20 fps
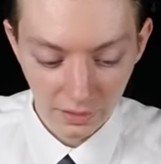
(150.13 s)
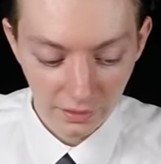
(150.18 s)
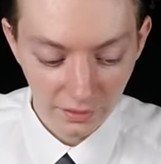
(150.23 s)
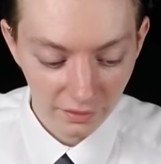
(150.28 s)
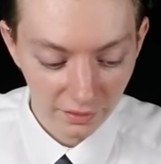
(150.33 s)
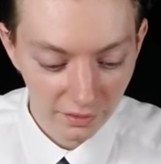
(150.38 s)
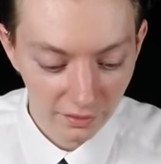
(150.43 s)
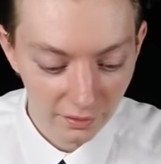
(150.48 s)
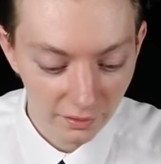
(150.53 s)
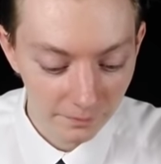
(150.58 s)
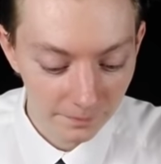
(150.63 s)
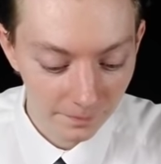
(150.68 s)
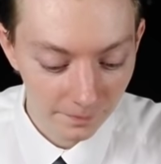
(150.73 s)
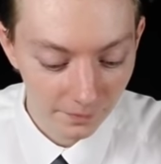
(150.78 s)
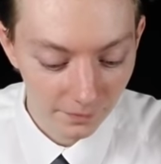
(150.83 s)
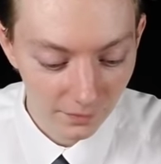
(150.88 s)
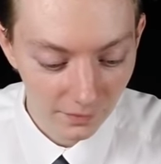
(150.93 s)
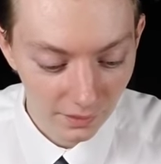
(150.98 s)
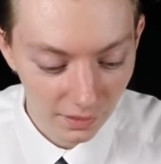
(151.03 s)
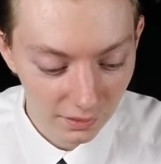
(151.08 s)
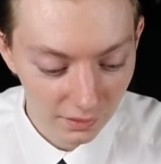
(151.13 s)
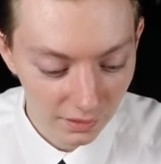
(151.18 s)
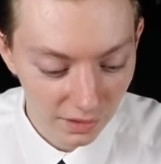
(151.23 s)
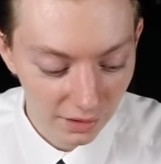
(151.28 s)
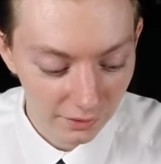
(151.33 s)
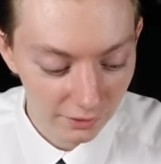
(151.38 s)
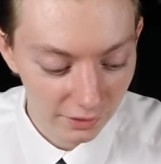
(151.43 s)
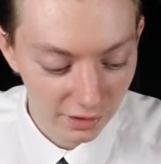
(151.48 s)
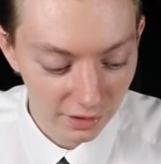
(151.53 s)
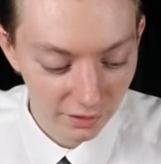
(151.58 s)
See, now
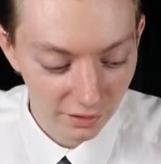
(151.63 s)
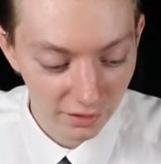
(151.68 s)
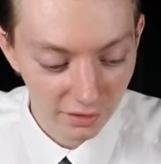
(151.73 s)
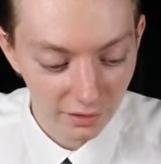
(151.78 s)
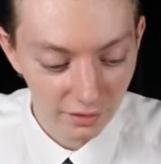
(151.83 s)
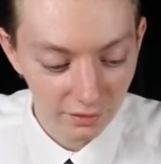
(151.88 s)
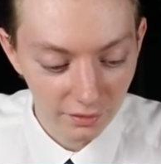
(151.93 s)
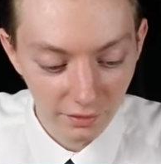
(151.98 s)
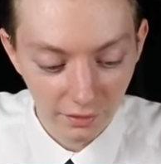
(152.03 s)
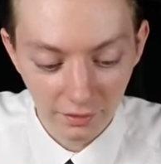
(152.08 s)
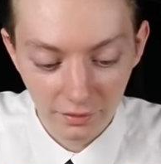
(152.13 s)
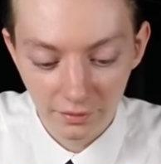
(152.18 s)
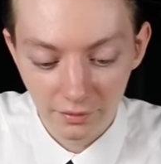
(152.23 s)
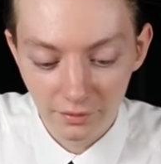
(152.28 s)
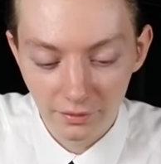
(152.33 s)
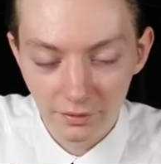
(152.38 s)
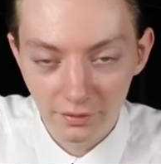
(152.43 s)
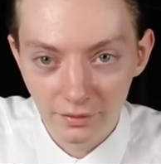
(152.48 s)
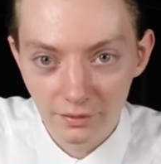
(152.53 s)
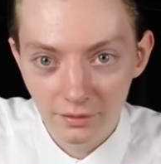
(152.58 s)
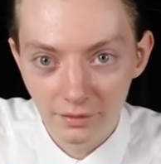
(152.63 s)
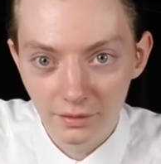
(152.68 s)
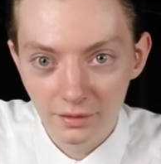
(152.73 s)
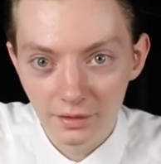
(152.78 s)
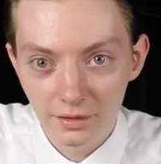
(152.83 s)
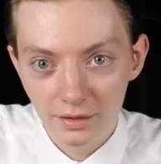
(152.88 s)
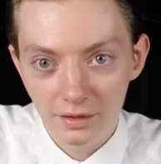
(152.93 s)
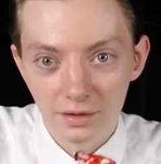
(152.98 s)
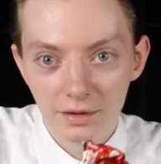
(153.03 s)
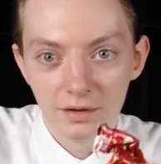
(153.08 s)
you can see the
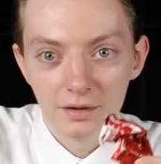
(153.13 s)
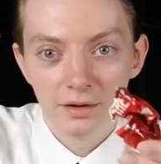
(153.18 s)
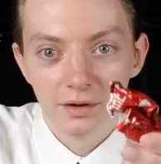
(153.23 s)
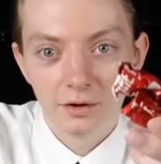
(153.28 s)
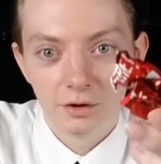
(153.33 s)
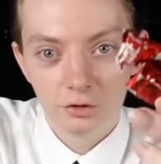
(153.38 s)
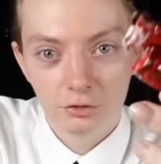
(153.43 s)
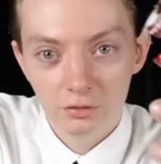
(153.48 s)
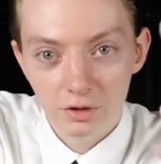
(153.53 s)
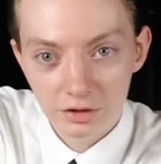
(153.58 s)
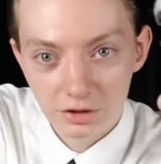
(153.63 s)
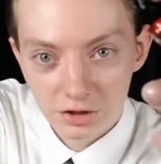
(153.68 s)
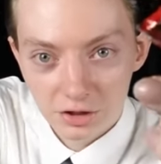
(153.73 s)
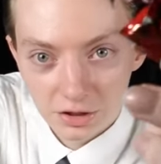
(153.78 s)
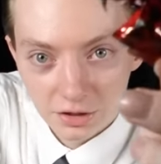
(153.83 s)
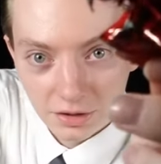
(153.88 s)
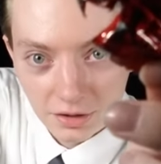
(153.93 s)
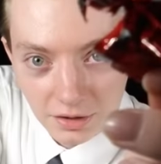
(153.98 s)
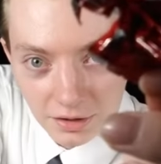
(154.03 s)
crushed